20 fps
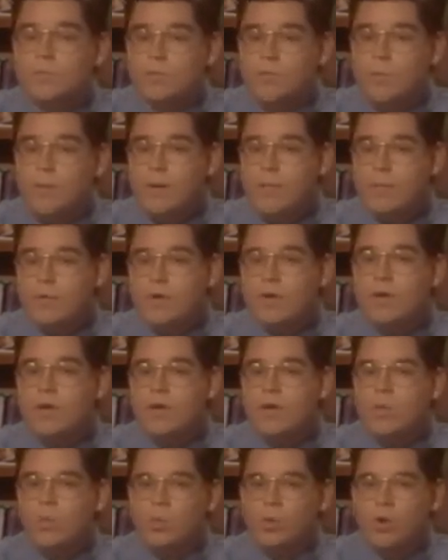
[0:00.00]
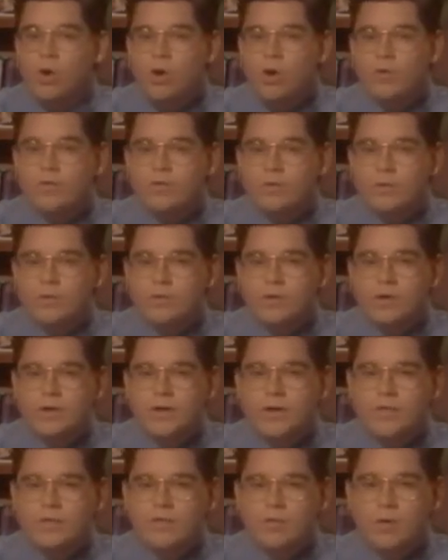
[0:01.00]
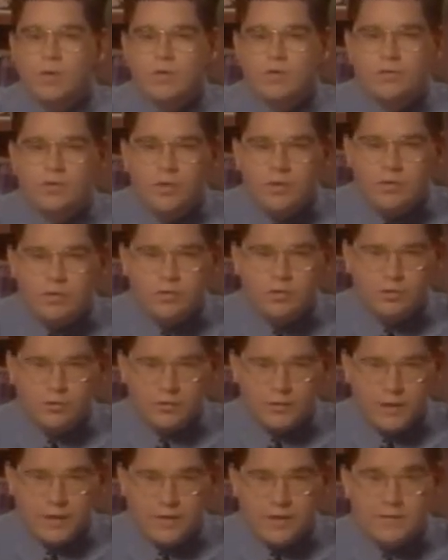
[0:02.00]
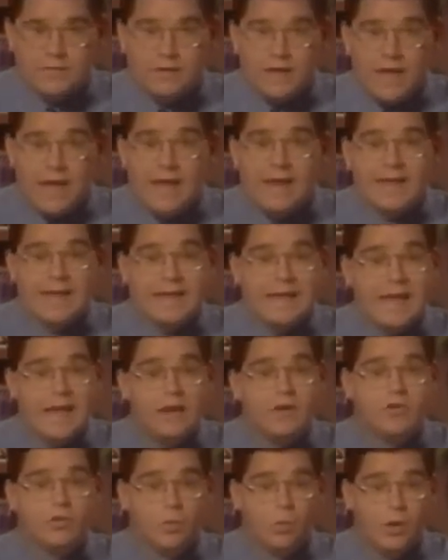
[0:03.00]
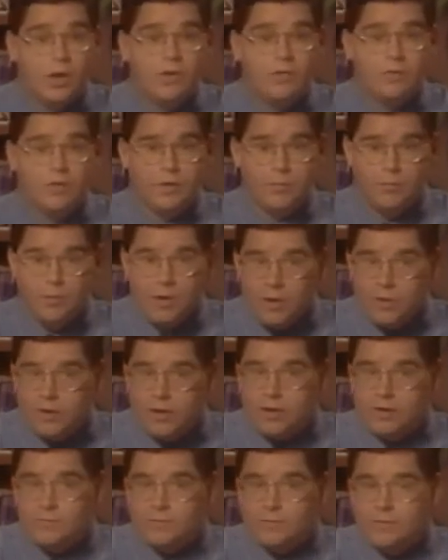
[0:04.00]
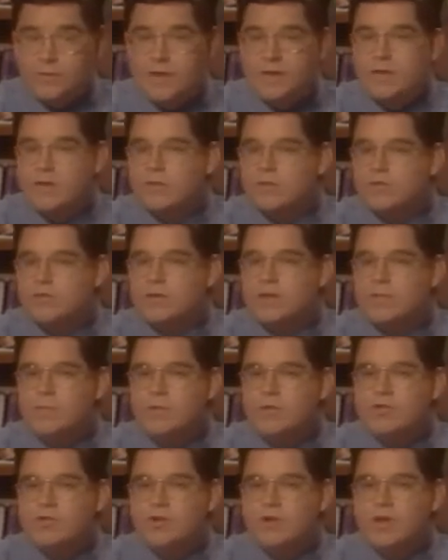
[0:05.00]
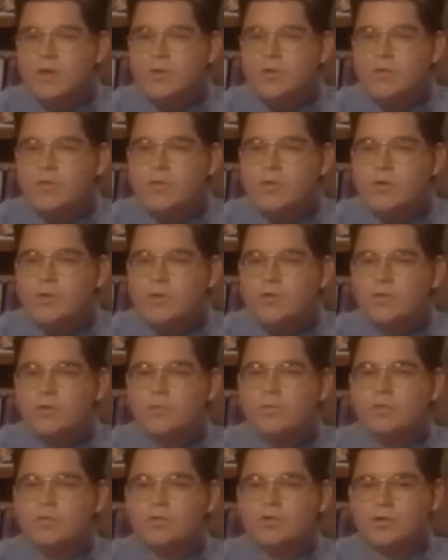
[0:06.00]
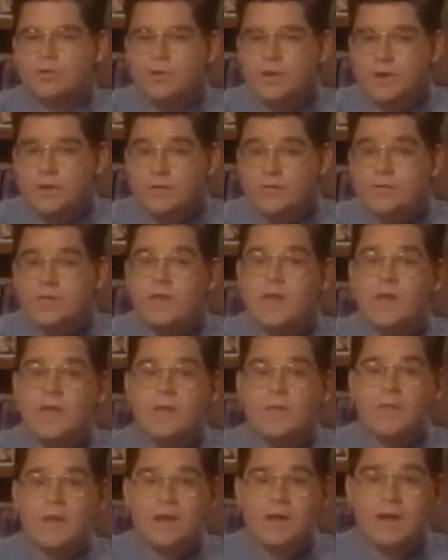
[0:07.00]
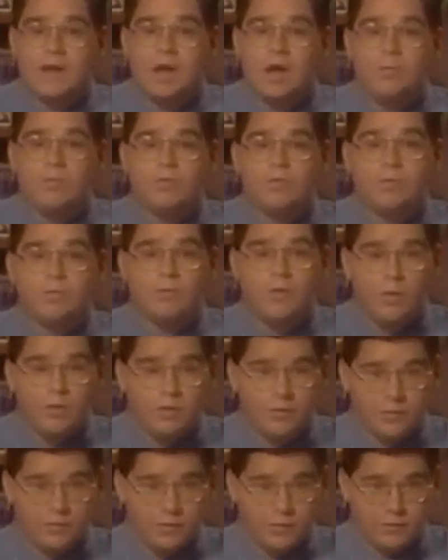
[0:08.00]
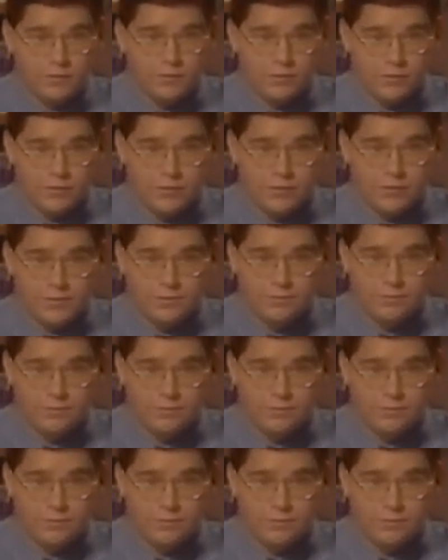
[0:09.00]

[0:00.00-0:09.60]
Remember, we're also looking for a social studies and a K twelve component. So let me show you a few simple tricks that can help to focus this search.